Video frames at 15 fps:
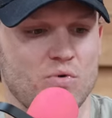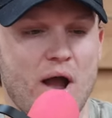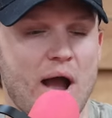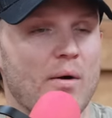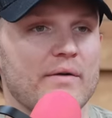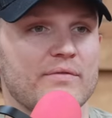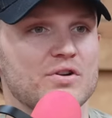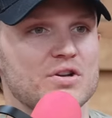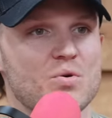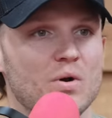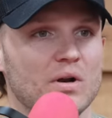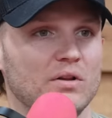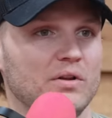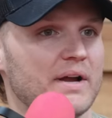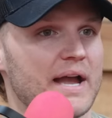however you
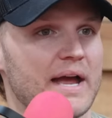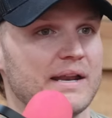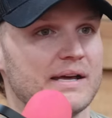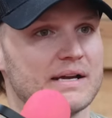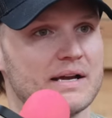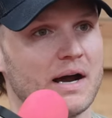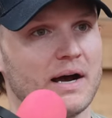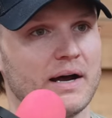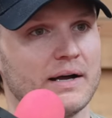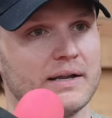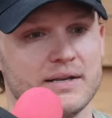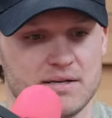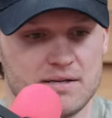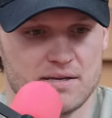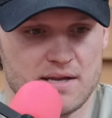want to look at it,
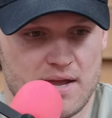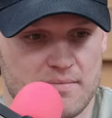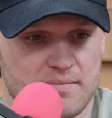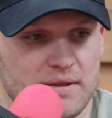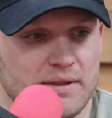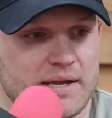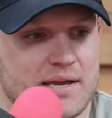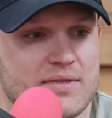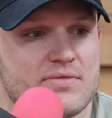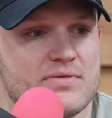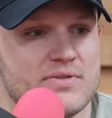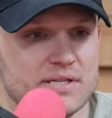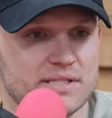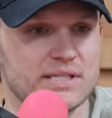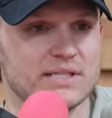God had been like,
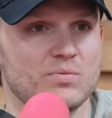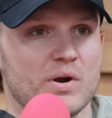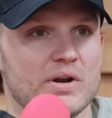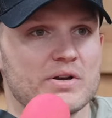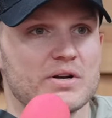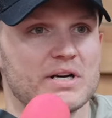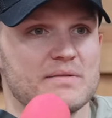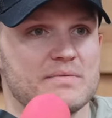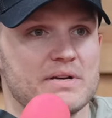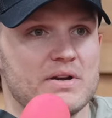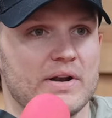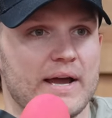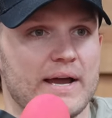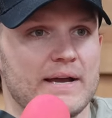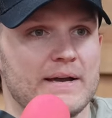this is what you're going to be
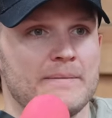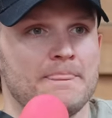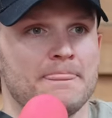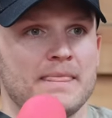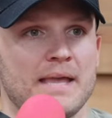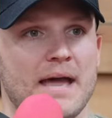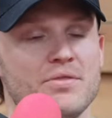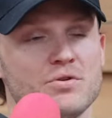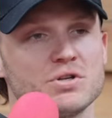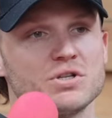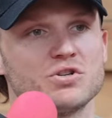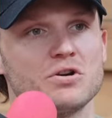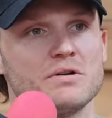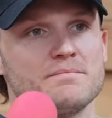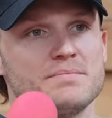good at. And there's
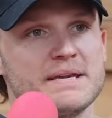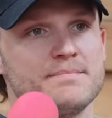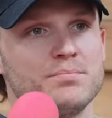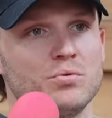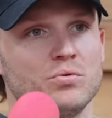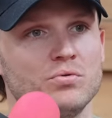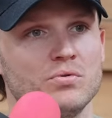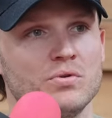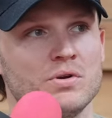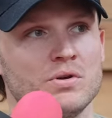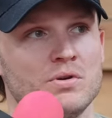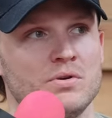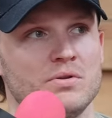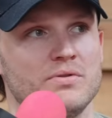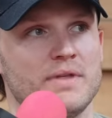certain people
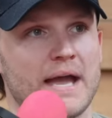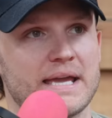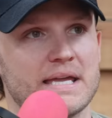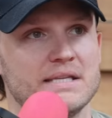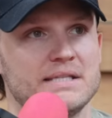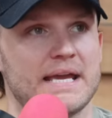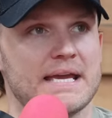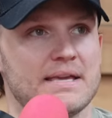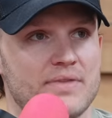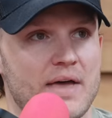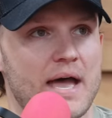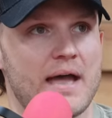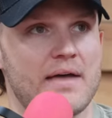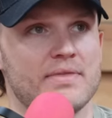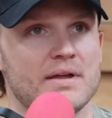that can take
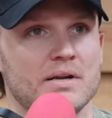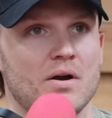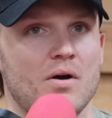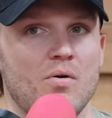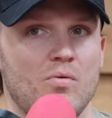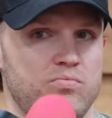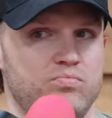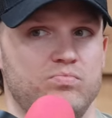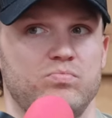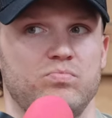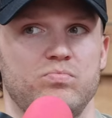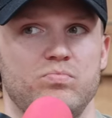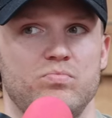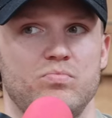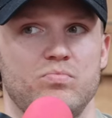that and then go,
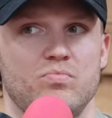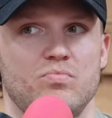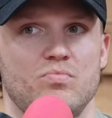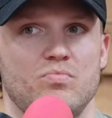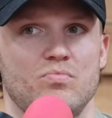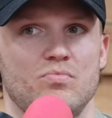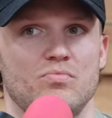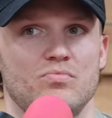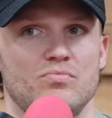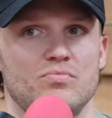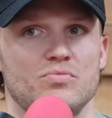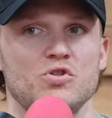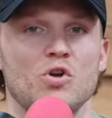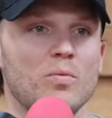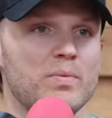
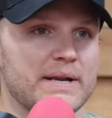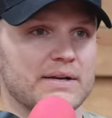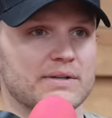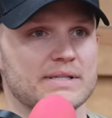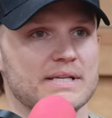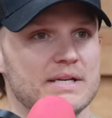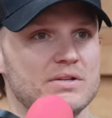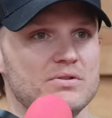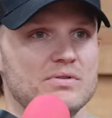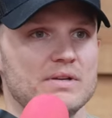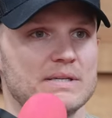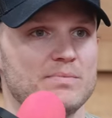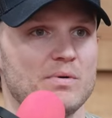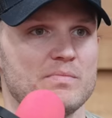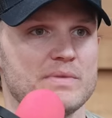nobody else can do
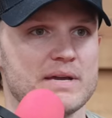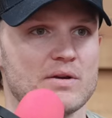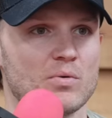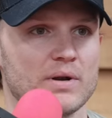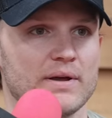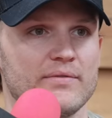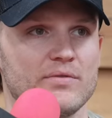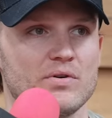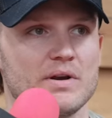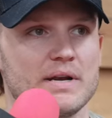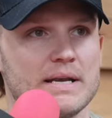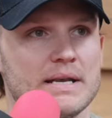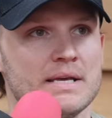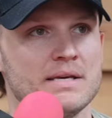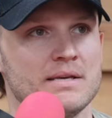this but me or whatever.
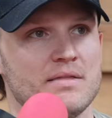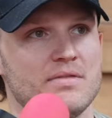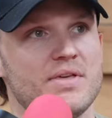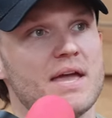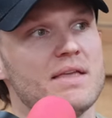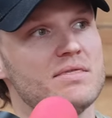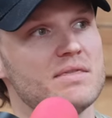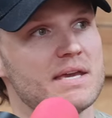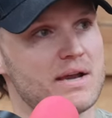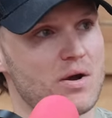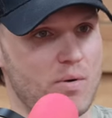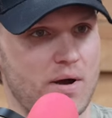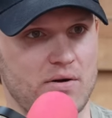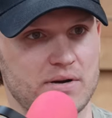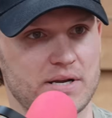And then they
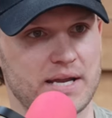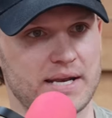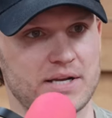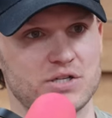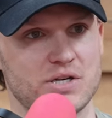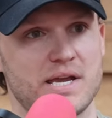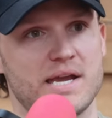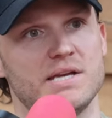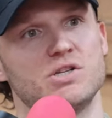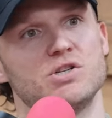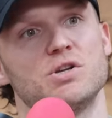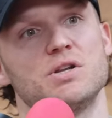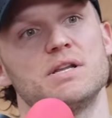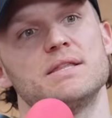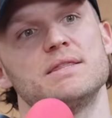go out and get
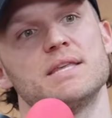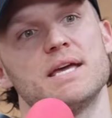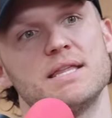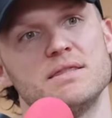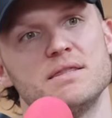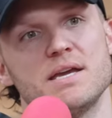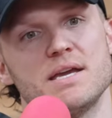education and then